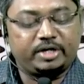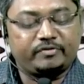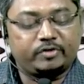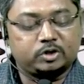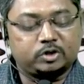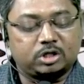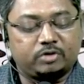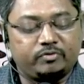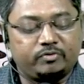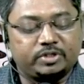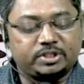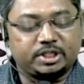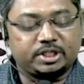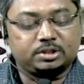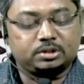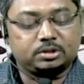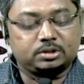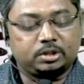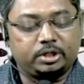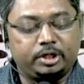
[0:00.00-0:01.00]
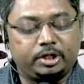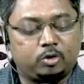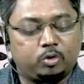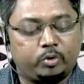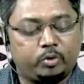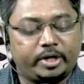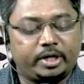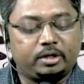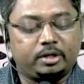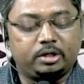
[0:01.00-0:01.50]
services
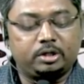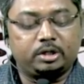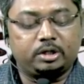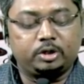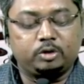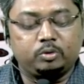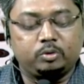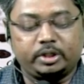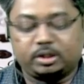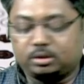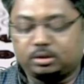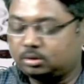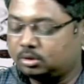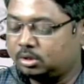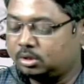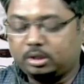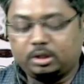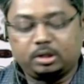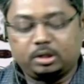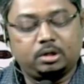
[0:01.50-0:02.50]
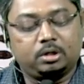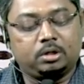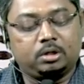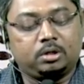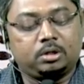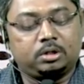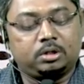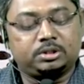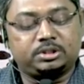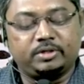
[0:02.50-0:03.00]
included in a Union
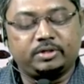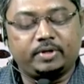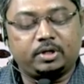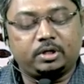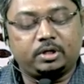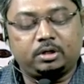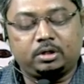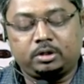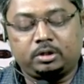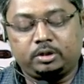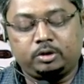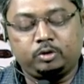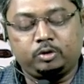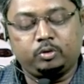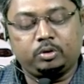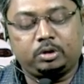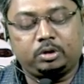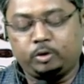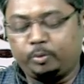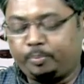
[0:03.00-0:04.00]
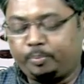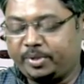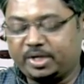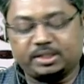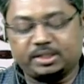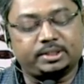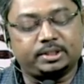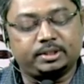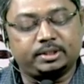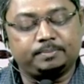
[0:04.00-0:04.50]

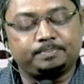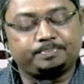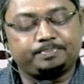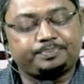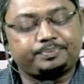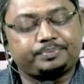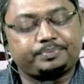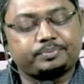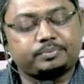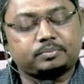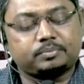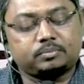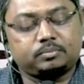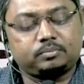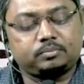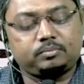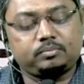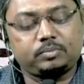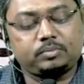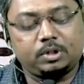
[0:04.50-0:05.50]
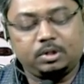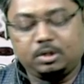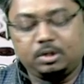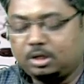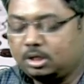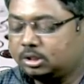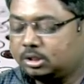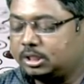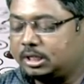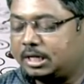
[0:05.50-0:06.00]
UPSC.
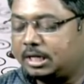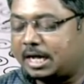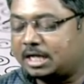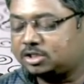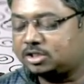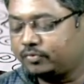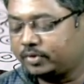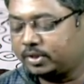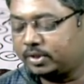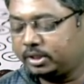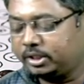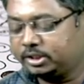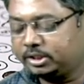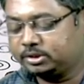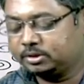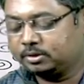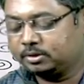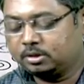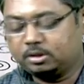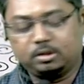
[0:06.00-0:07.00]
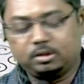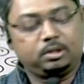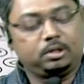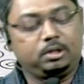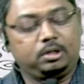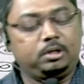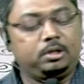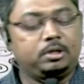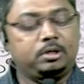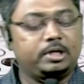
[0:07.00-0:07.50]
The last one is
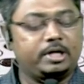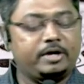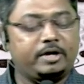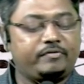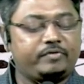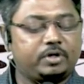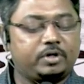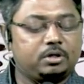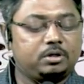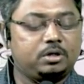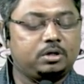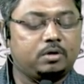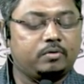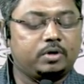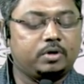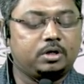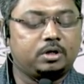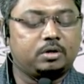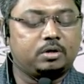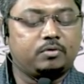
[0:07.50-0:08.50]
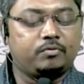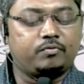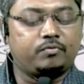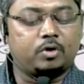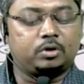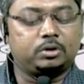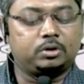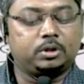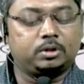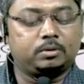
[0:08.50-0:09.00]
Lieutenant Governor
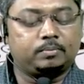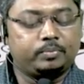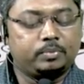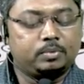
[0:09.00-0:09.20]
for the